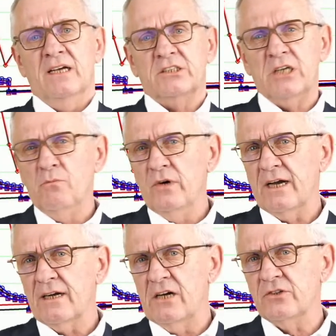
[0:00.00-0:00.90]

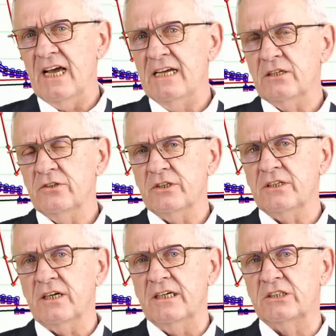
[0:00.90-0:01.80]
somewhere around 800
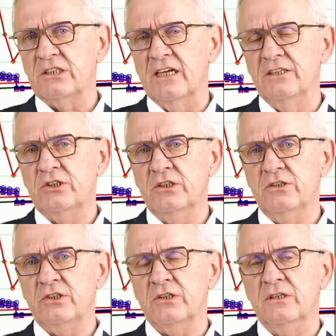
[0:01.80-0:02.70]
degrees
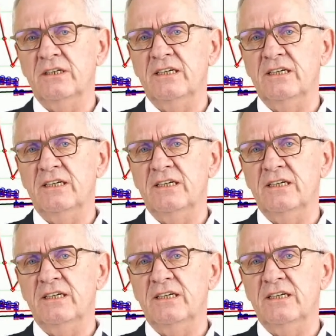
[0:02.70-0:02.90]
Celsius,